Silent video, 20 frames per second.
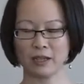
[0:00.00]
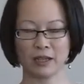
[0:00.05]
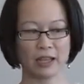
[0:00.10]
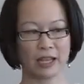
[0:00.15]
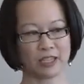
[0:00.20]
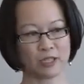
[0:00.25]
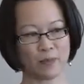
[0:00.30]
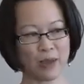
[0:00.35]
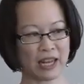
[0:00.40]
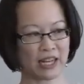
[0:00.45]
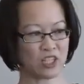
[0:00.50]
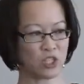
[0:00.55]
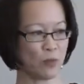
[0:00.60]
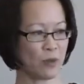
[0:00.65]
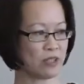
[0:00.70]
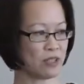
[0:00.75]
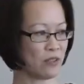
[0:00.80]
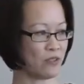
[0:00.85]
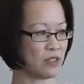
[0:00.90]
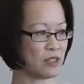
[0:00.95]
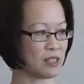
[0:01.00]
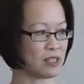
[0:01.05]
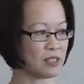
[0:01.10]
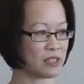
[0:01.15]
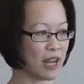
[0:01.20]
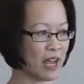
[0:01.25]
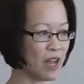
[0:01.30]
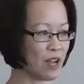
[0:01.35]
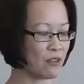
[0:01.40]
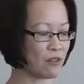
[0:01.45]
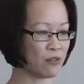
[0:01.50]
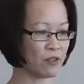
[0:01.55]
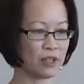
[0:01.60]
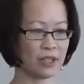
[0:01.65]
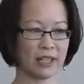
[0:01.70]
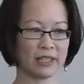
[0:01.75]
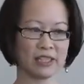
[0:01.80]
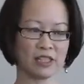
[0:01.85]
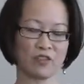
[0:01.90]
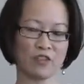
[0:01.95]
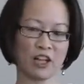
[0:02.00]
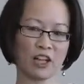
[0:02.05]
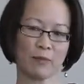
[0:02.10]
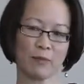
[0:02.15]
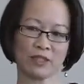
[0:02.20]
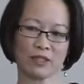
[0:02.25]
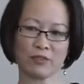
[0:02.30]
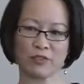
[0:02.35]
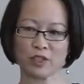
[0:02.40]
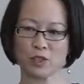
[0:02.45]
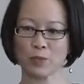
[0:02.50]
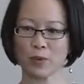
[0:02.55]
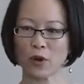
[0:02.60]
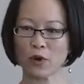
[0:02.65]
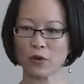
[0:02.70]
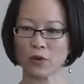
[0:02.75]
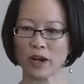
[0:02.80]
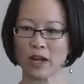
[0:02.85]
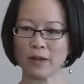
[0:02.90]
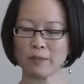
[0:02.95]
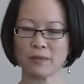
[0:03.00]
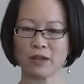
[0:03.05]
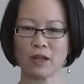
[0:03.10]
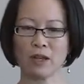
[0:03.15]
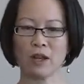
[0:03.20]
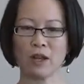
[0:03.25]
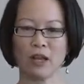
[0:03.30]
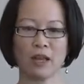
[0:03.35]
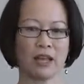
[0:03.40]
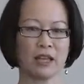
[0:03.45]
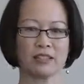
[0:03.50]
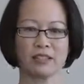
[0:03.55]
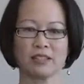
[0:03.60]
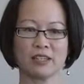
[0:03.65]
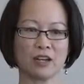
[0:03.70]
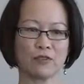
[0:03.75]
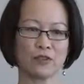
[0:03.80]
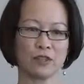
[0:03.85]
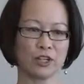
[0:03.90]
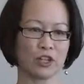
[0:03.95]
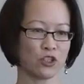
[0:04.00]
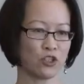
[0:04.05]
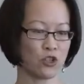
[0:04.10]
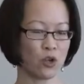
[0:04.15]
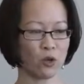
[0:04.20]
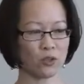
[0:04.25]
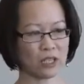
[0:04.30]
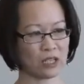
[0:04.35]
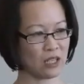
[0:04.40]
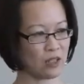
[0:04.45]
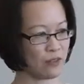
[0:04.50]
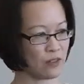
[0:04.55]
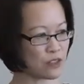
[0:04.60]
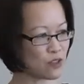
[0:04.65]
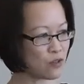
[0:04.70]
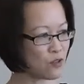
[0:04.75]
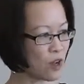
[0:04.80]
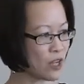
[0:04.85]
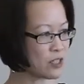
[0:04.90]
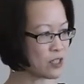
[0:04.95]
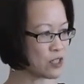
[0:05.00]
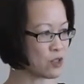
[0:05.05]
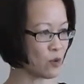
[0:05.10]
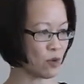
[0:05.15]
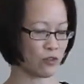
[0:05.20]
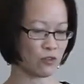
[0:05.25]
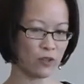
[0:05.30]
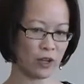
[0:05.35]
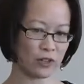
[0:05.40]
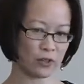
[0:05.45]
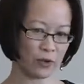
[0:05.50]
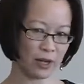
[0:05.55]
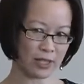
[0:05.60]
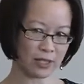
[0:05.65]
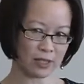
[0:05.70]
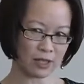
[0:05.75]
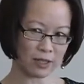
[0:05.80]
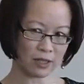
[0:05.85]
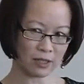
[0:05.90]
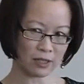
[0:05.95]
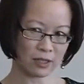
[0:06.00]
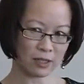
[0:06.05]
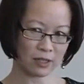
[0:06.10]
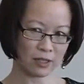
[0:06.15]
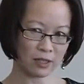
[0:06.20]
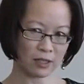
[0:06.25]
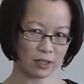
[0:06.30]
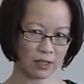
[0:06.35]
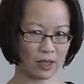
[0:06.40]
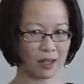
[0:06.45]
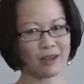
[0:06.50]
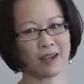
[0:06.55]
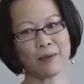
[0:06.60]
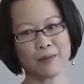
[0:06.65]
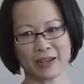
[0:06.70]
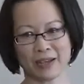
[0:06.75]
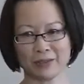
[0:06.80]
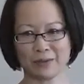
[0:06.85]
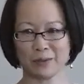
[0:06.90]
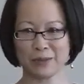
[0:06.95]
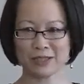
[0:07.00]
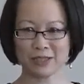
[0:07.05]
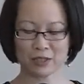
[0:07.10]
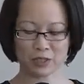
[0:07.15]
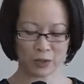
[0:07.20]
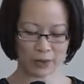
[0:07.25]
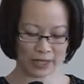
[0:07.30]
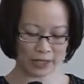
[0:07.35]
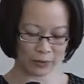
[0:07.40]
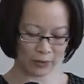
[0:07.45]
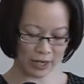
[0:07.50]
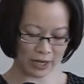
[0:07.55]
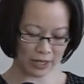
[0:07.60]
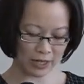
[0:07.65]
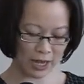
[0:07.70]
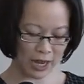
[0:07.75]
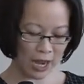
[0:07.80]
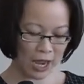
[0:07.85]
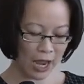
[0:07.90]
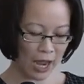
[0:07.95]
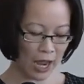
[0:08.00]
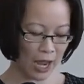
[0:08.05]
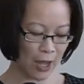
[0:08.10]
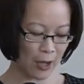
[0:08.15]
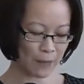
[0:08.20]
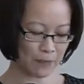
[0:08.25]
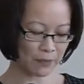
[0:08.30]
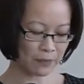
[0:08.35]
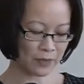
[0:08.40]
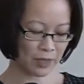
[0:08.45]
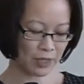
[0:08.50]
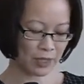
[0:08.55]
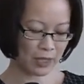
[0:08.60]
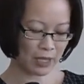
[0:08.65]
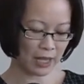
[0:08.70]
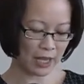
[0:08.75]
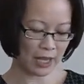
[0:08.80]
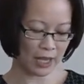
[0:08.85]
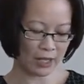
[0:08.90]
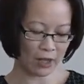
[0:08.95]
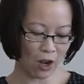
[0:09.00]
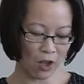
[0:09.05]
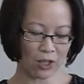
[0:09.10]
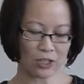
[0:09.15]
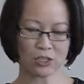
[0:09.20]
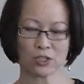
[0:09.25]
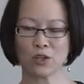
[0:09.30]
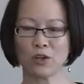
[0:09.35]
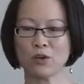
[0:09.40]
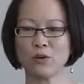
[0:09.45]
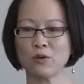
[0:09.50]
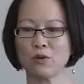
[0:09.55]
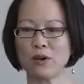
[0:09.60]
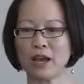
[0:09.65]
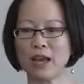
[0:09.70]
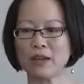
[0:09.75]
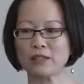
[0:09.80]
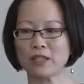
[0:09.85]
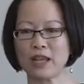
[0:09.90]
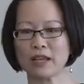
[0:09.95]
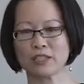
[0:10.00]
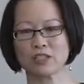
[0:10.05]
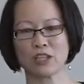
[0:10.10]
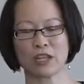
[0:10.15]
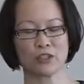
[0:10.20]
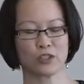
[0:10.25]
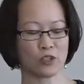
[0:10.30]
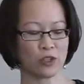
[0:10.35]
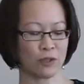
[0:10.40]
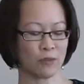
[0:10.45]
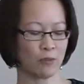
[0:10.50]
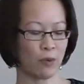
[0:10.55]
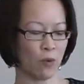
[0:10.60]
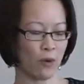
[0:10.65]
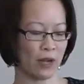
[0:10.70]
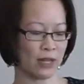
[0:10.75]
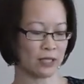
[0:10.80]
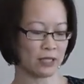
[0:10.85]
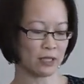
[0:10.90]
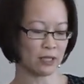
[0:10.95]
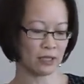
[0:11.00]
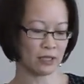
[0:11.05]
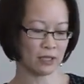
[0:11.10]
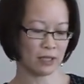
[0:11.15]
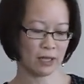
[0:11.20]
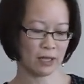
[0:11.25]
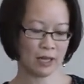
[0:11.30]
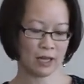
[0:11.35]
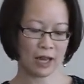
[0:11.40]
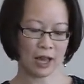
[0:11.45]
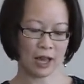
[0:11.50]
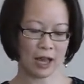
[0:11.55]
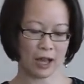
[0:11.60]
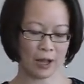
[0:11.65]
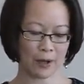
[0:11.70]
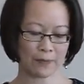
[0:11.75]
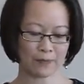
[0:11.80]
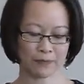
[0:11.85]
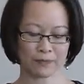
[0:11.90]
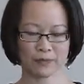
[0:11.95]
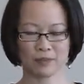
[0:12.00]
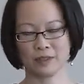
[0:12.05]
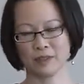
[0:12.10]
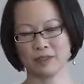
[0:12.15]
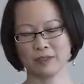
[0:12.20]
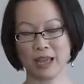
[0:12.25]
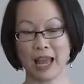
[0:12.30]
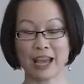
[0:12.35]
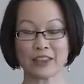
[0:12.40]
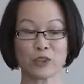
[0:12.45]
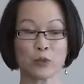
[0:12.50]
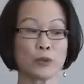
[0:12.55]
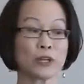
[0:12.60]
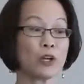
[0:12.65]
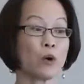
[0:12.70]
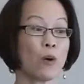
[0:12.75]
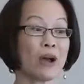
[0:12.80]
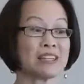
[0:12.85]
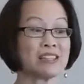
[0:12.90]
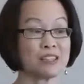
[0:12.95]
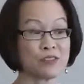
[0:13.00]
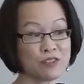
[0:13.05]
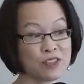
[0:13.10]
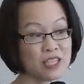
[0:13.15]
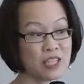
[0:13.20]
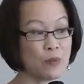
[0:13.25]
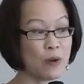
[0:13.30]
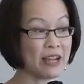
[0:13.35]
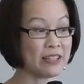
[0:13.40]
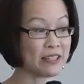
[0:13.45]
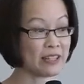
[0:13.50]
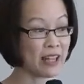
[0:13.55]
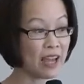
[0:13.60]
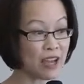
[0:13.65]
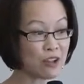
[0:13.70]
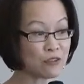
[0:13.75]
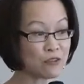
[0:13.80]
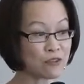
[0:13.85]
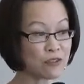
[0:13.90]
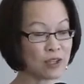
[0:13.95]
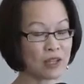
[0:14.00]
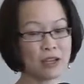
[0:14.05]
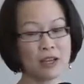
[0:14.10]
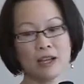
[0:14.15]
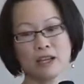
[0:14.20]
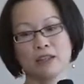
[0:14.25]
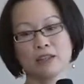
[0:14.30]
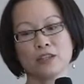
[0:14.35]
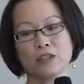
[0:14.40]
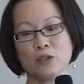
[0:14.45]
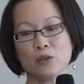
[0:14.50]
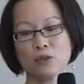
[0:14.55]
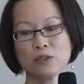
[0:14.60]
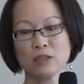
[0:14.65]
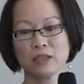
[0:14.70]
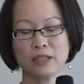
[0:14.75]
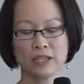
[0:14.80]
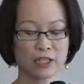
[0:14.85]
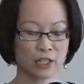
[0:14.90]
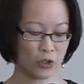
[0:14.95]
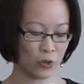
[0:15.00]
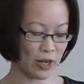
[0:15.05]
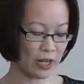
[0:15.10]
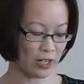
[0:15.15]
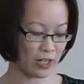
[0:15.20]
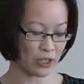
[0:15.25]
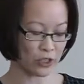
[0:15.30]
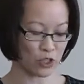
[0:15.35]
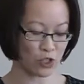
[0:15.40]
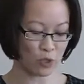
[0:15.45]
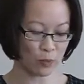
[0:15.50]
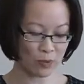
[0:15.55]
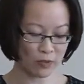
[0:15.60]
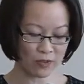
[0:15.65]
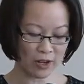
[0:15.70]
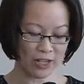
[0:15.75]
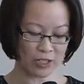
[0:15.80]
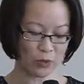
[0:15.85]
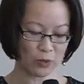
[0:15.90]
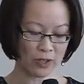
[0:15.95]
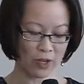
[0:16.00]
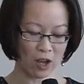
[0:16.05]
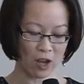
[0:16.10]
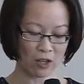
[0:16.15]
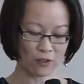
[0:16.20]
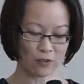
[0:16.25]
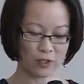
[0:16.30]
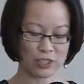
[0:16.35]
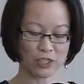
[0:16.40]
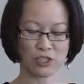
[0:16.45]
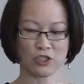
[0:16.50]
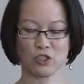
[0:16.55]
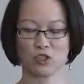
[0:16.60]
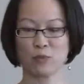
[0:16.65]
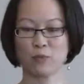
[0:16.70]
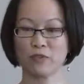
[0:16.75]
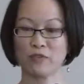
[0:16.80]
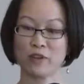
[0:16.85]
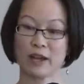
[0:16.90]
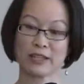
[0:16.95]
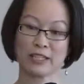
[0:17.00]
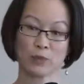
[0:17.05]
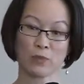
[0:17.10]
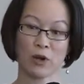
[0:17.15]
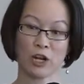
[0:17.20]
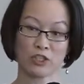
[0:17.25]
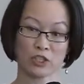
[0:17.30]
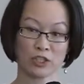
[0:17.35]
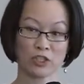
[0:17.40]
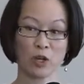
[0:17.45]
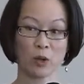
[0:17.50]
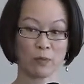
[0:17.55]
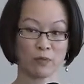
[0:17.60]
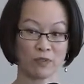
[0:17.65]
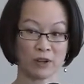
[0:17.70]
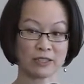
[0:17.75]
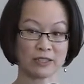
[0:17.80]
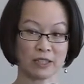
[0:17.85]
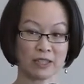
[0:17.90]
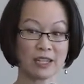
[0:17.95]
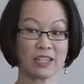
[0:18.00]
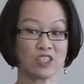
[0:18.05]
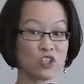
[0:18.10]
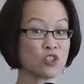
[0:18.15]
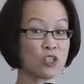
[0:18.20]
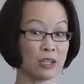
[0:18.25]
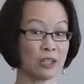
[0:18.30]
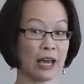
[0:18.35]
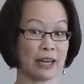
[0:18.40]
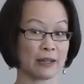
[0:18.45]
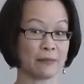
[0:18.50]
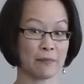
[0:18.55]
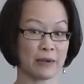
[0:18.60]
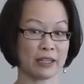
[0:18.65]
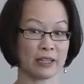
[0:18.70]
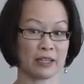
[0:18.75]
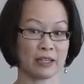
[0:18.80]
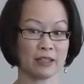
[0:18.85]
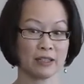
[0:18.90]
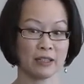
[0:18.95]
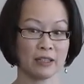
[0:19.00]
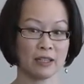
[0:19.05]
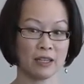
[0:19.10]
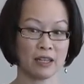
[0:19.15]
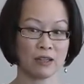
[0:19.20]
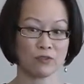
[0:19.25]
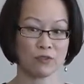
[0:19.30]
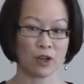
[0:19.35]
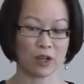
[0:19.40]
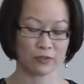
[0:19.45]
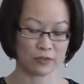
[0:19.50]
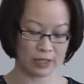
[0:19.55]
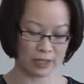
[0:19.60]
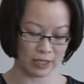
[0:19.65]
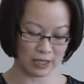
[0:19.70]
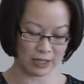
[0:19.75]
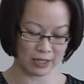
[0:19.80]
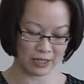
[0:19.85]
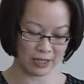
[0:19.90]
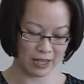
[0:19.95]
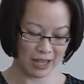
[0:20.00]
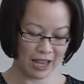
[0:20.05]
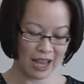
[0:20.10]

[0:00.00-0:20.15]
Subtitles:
its management of its staff, its development of its program. It's never controlled any of its funds or fundraising. Come on, what's it doing, right? It also, at a certain point, at the request of CYDF, the Youth League created a supervisory office to supervise Project Hope funding, because there's a lot of money involved in this.